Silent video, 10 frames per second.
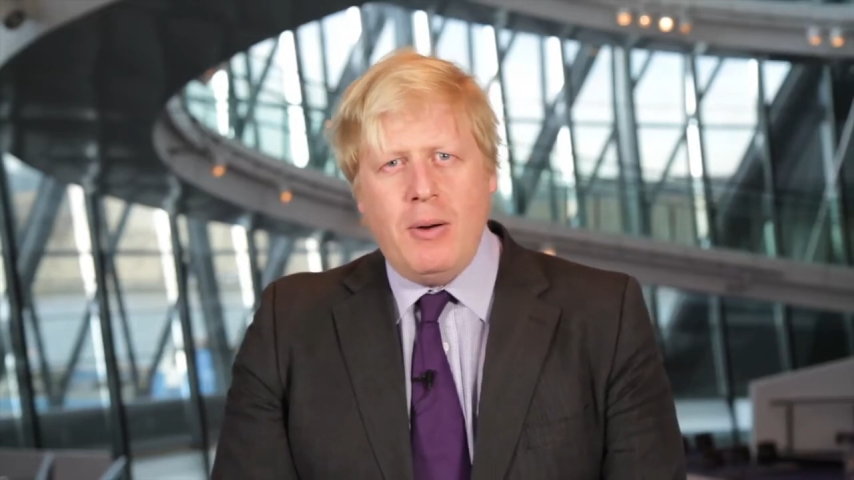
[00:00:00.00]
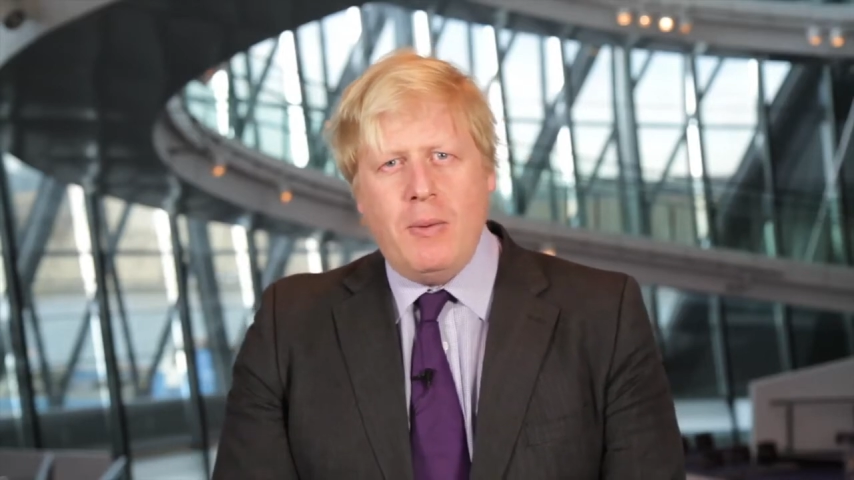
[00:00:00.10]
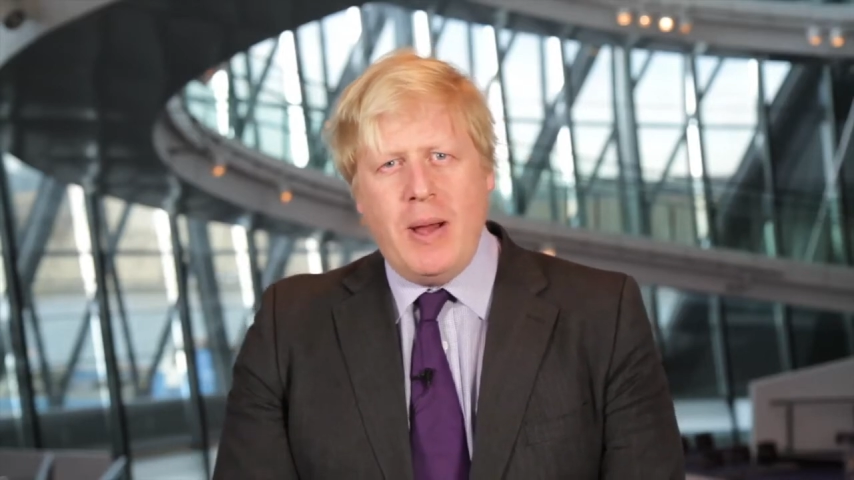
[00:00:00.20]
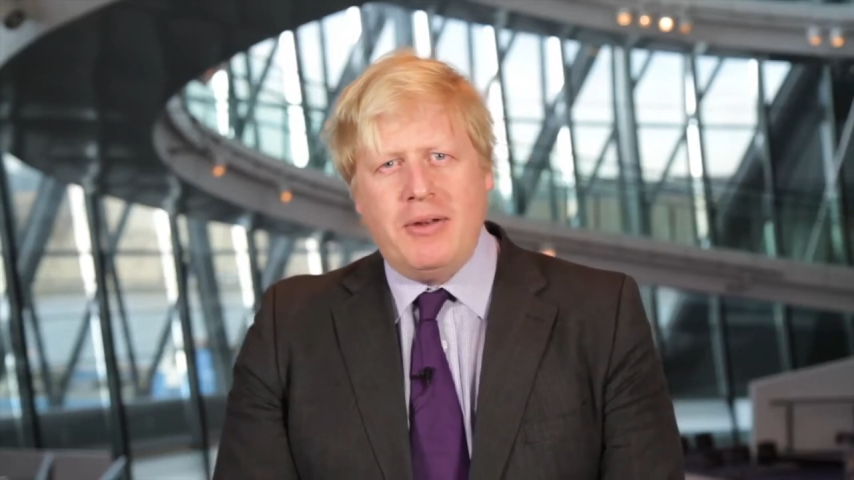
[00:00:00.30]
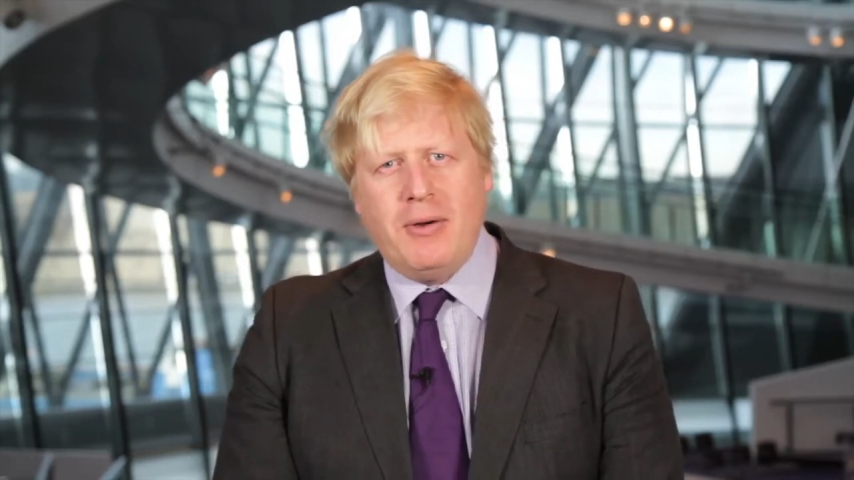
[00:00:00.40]

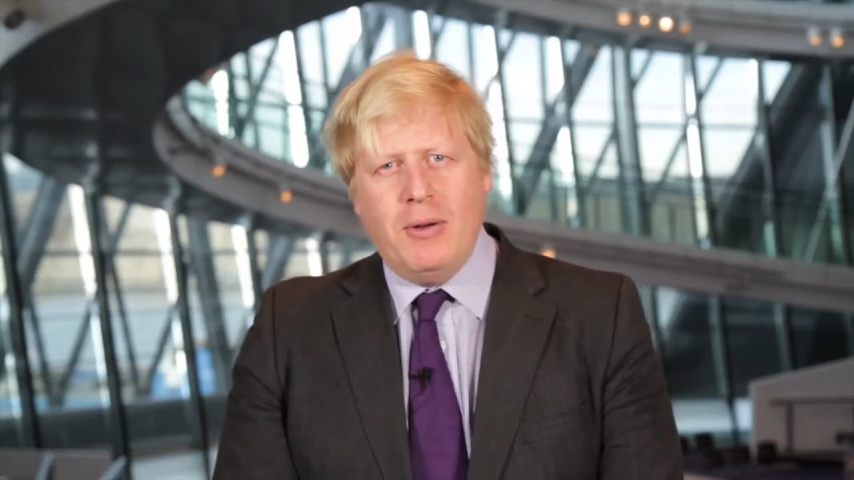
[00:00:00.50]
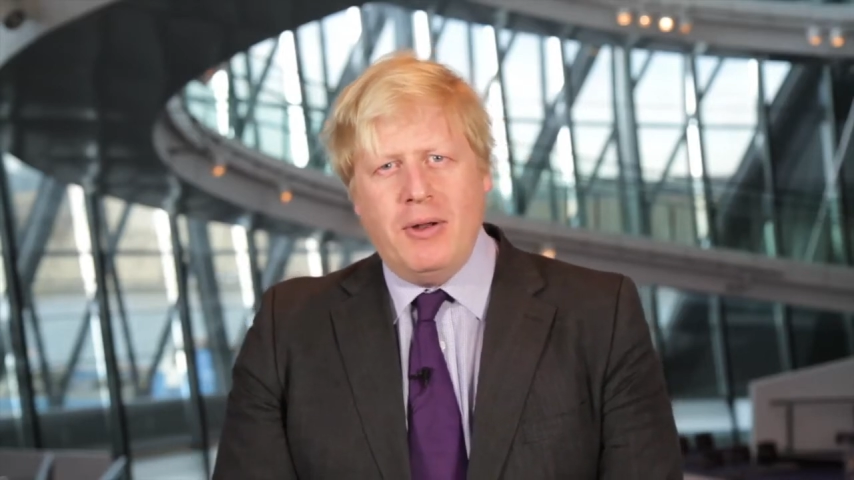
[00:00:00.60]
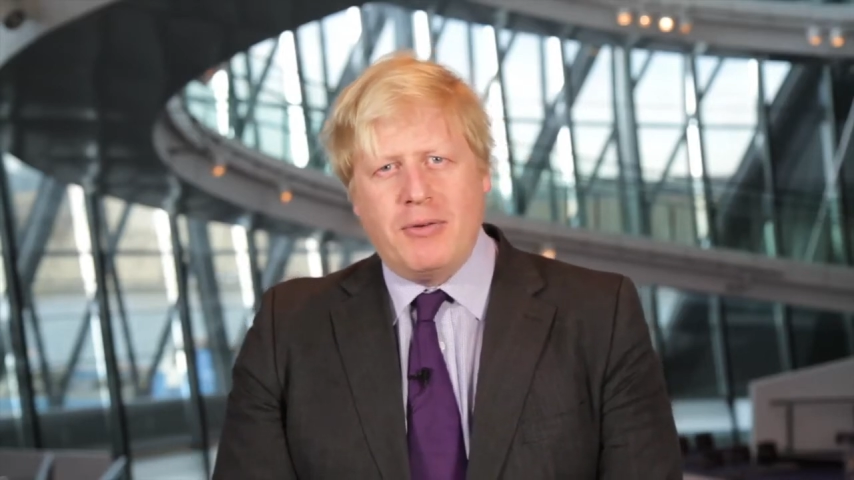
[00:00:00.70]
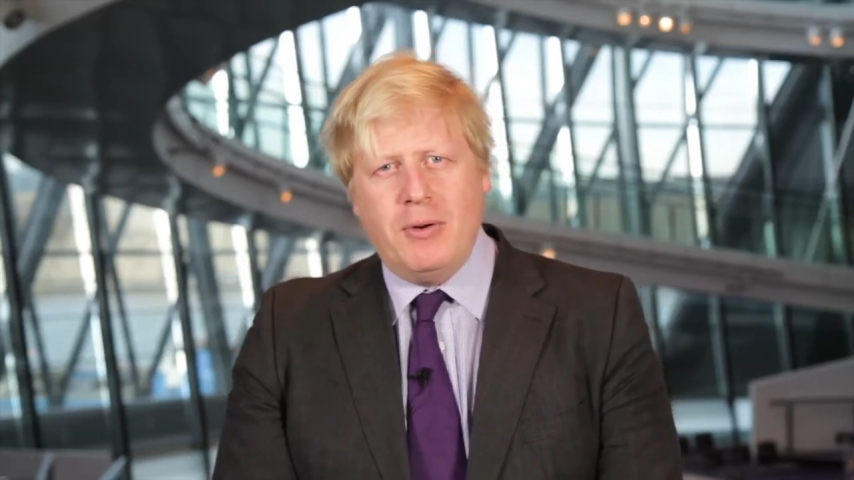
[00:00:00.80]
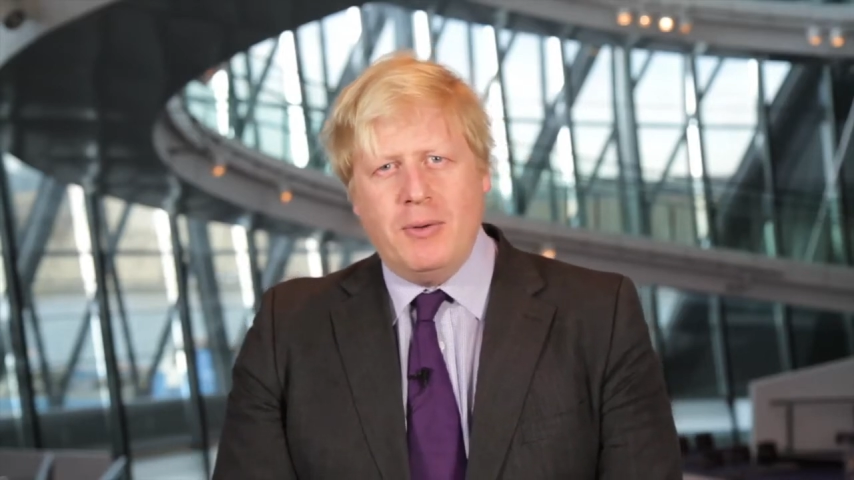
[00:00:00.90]
went on,
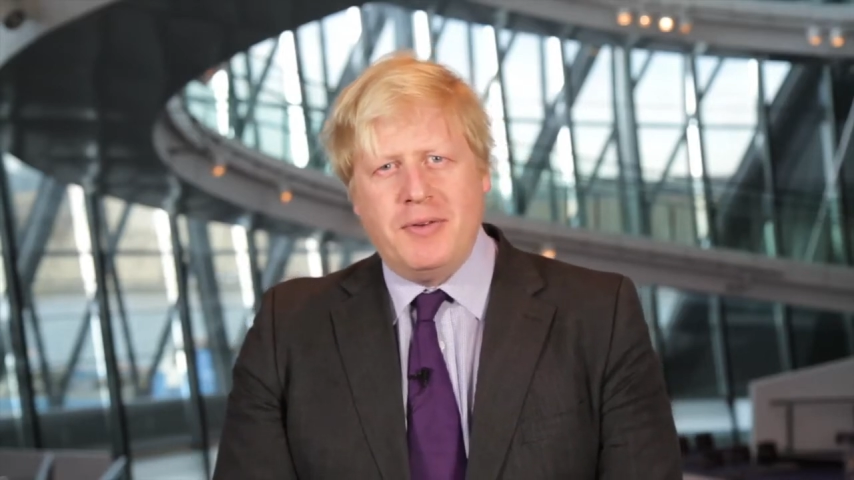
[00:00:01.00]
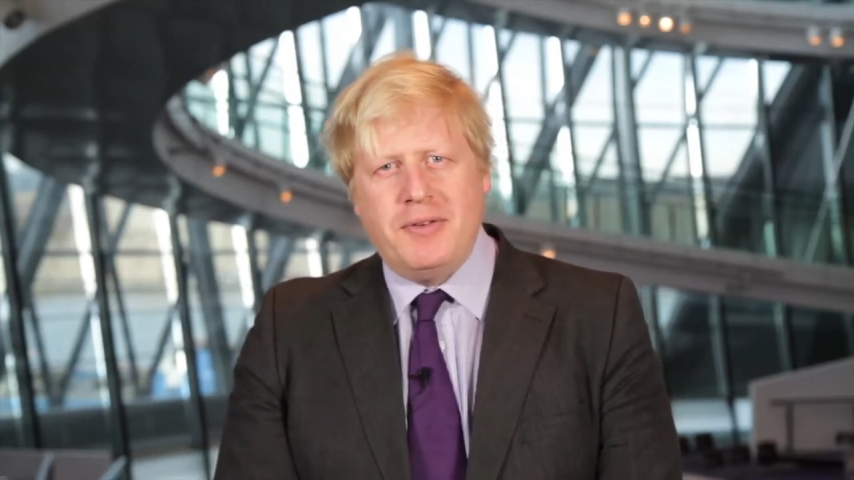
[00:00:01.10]
of course,